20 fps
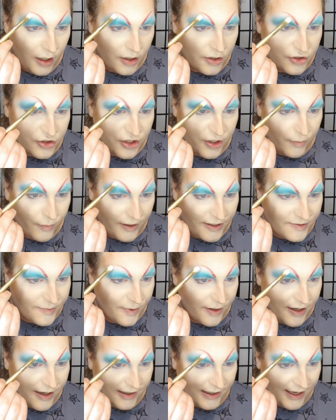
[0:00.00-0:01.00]
She was
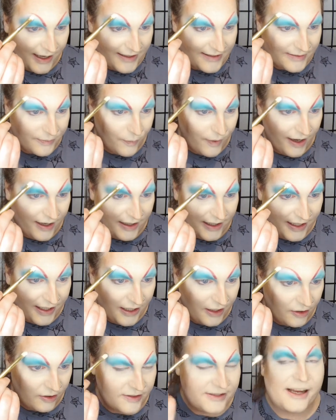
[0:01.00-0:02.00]
wearing nice white
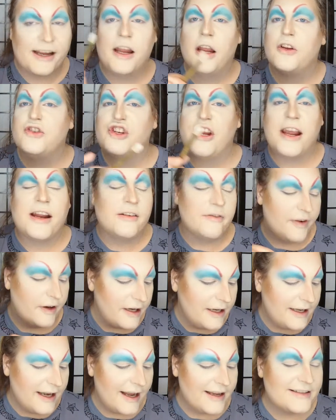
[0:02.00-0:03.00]
heels. Like, she had a
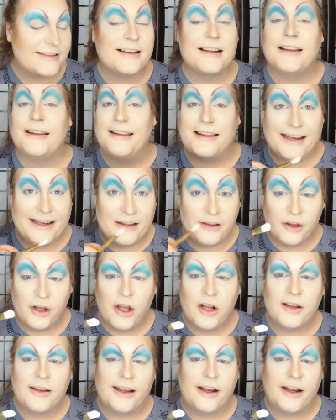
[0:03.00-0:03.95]
very nice clean look.